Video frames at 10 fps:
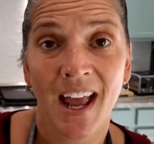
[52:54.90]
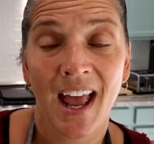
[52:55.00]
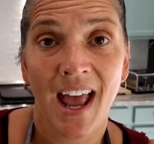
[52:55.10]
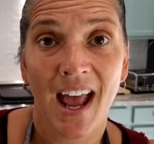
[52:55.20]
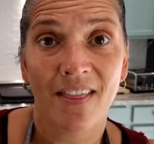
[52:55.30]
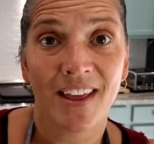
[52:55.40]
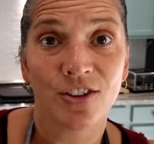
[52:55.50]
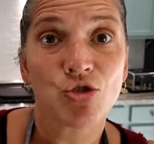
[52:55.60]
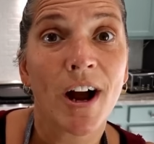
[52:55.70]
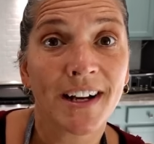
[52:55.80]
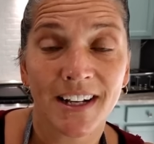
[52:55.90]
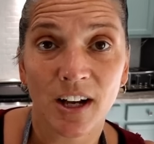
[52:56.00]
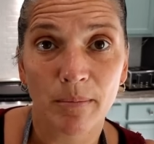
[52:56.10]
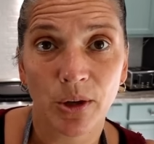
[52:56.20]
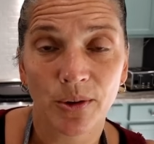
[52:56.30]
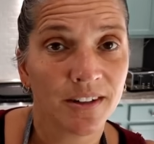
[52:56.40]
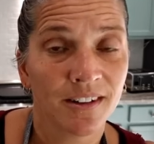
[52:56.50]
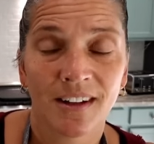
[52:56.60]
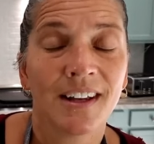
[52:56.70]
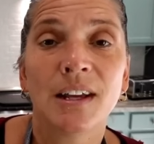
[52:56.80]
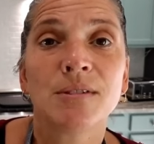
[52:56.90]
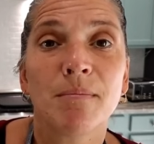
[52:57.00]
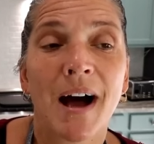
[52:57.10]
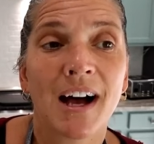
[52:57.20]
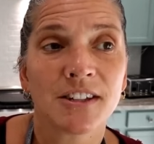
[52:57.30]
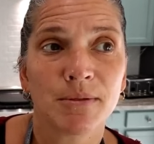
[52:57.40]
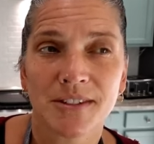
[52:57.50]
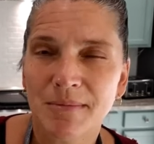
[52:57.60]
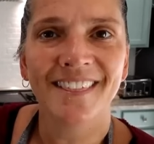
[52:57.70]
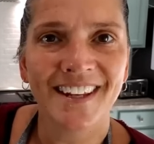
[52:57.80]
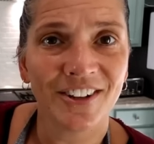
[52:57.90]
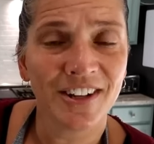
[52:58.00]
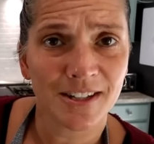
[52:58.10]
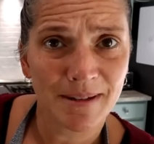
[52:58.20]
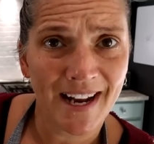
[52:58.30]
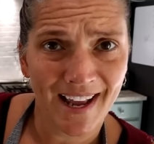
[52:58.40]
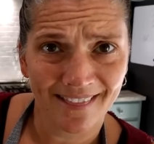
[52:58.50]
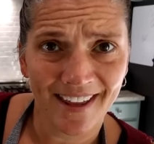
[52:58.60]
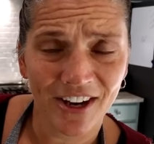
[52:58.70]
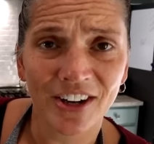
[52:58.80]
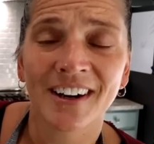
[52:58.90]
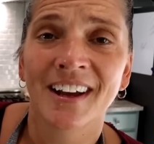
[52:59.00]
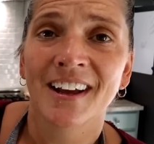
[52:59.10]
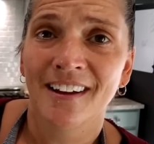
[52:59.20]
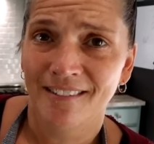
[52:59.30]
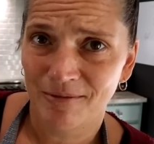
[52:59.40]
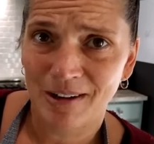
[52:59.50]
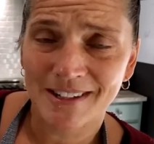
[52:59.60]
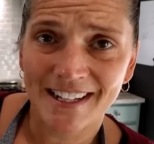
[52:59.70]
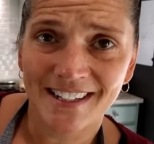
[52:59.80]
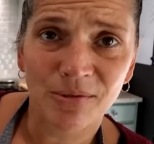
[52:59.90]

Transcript: in and then try to get it uploaded. It was impossible. So the internet speed I had there when I